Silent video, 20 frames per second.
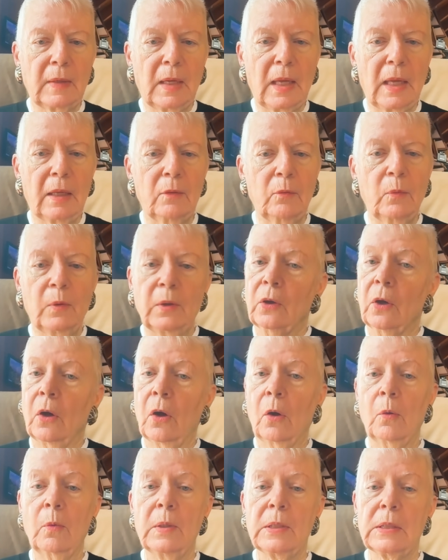And we are
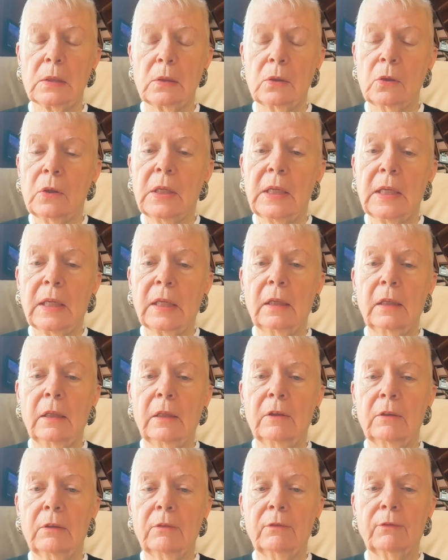always looking
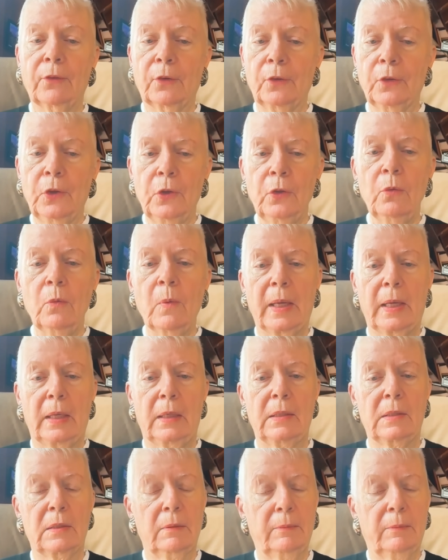or new ways.